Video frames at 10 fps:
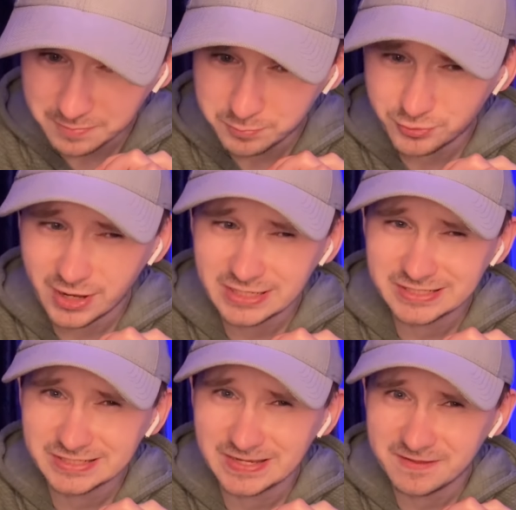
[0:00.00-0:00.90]
a pretty
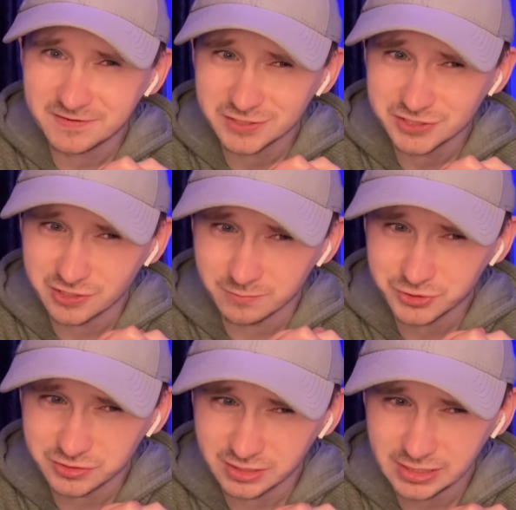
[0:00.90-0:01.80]
safe
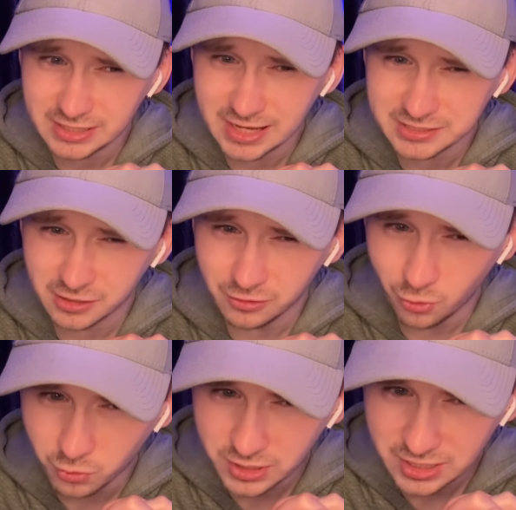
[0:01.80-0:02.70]
assumption that he is a
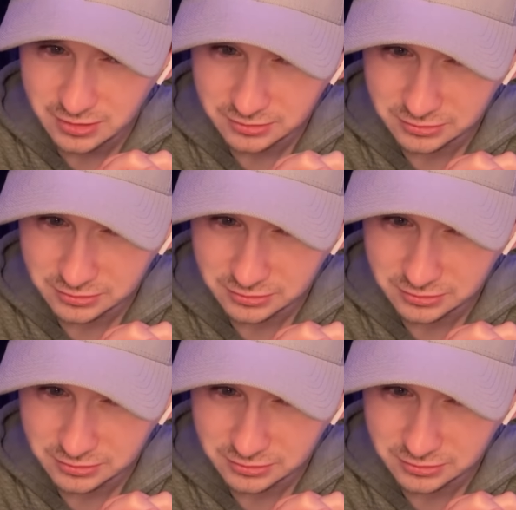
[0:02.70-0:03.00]
Logia.